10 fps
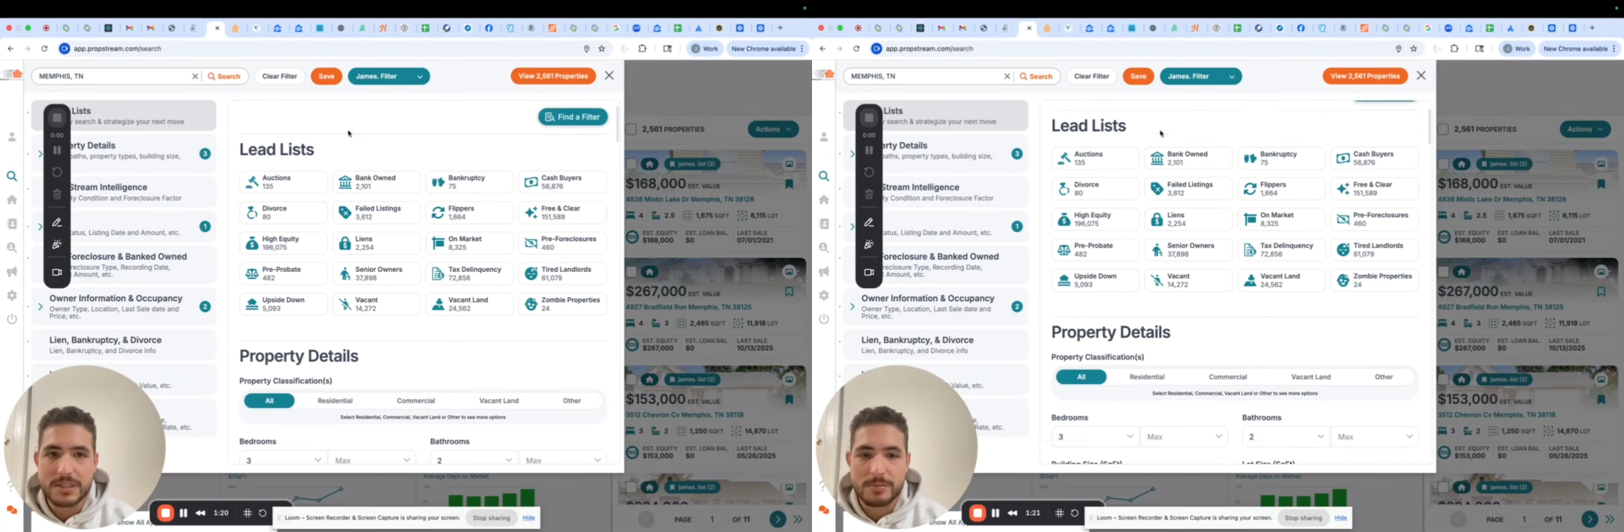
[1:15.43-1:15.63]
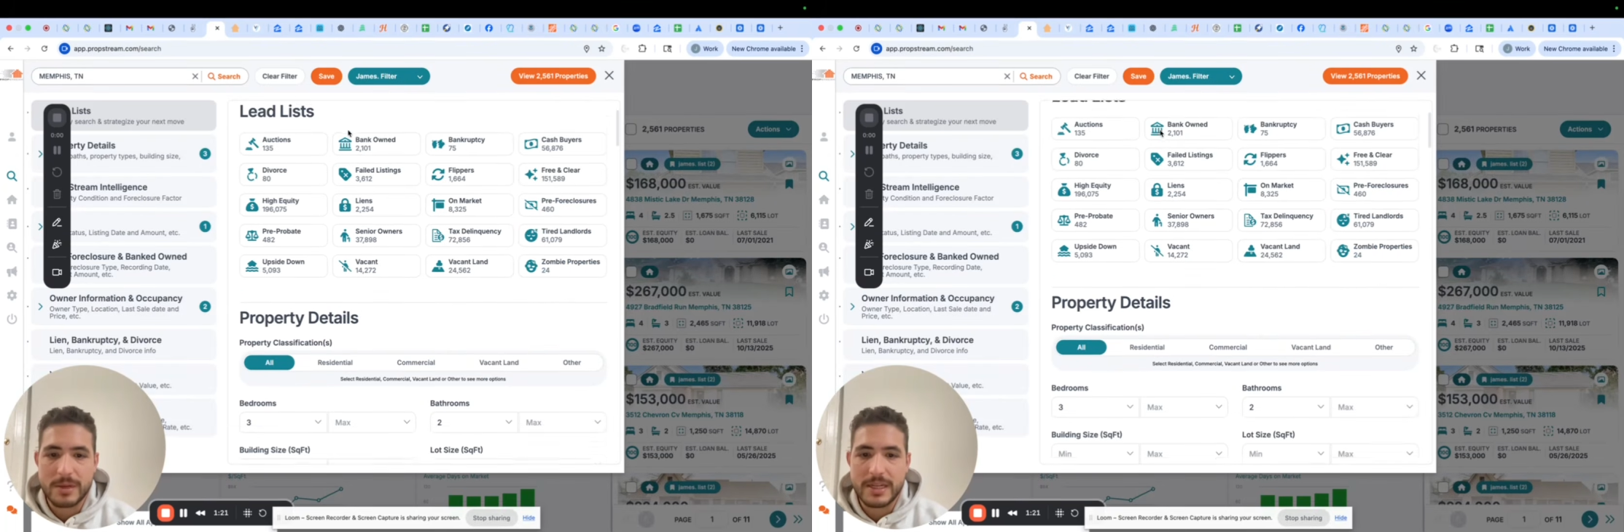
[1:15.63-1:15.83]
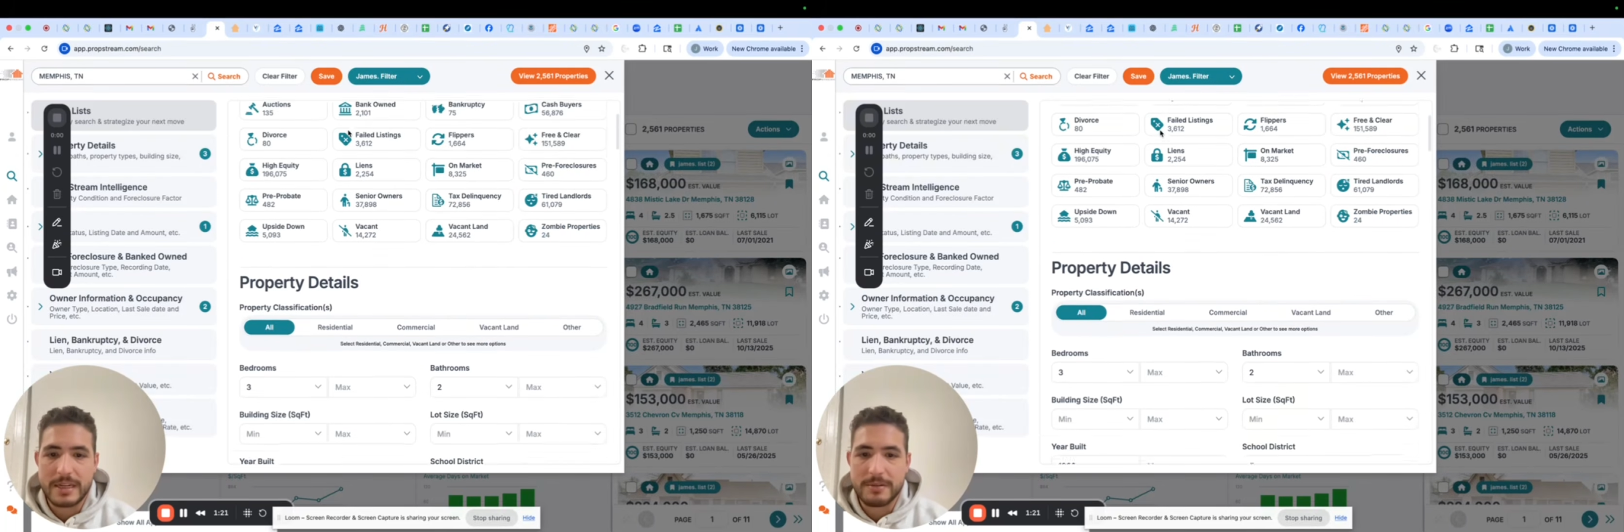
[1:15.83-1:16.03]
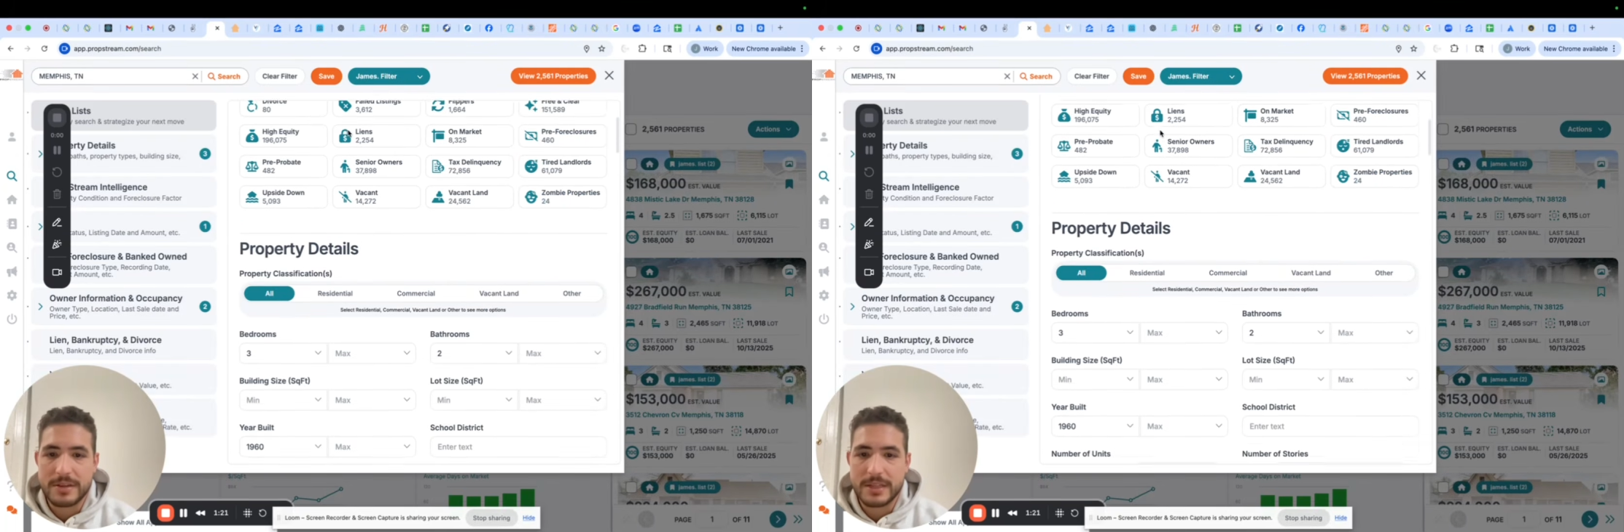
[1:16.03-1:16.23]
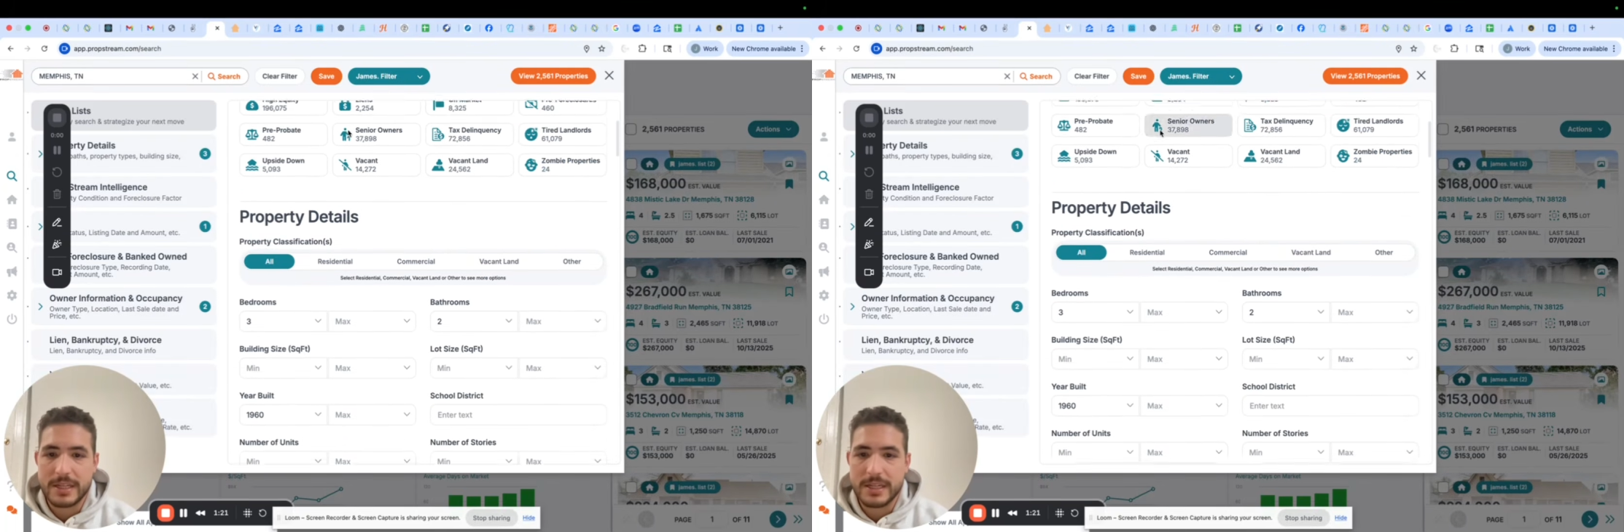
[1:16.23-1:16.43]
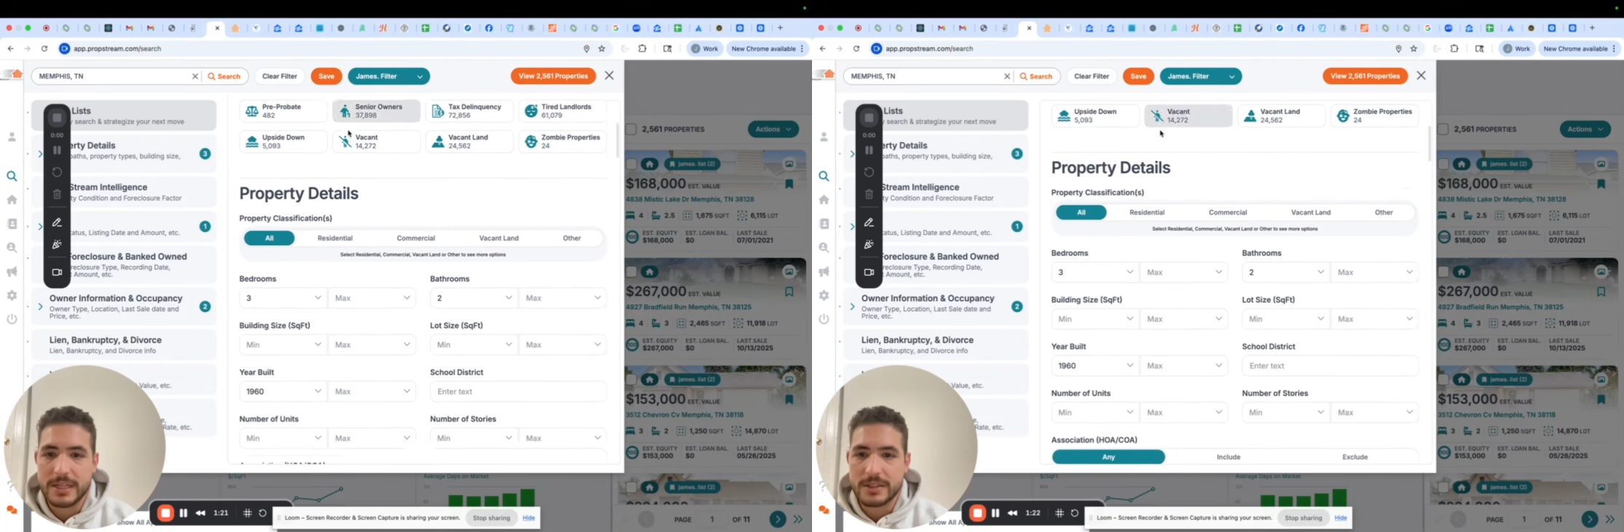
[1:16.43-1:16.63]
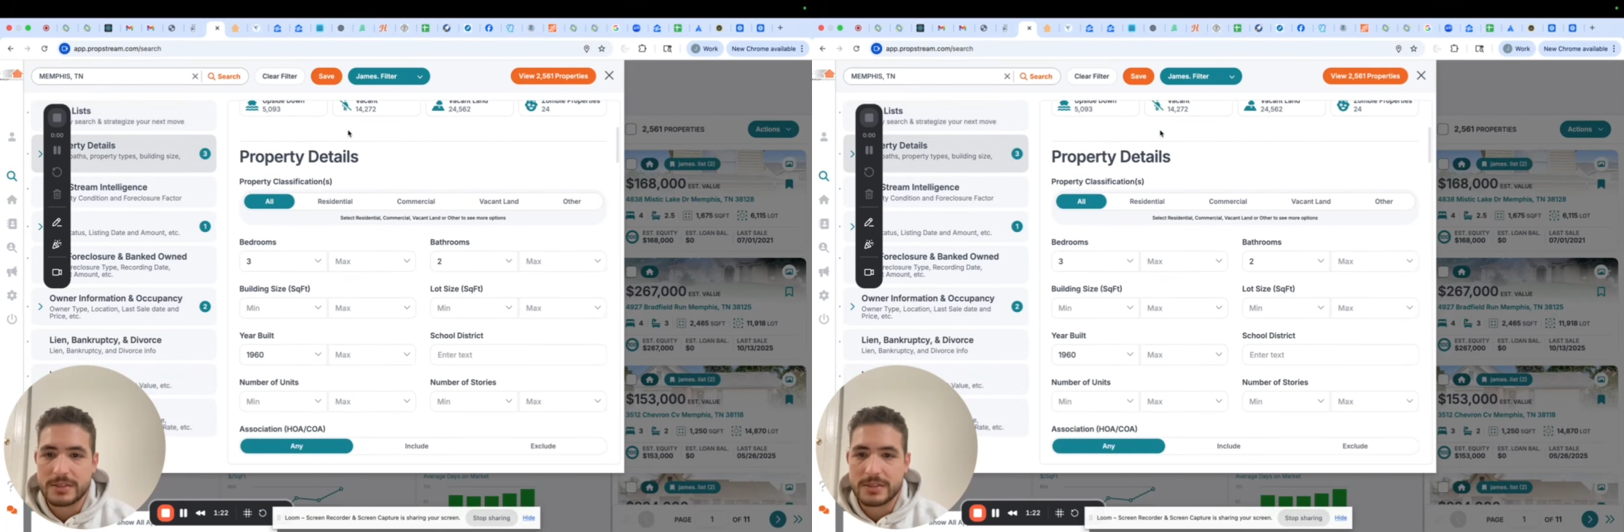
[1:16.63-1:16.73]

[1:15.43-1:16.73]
explain everything here.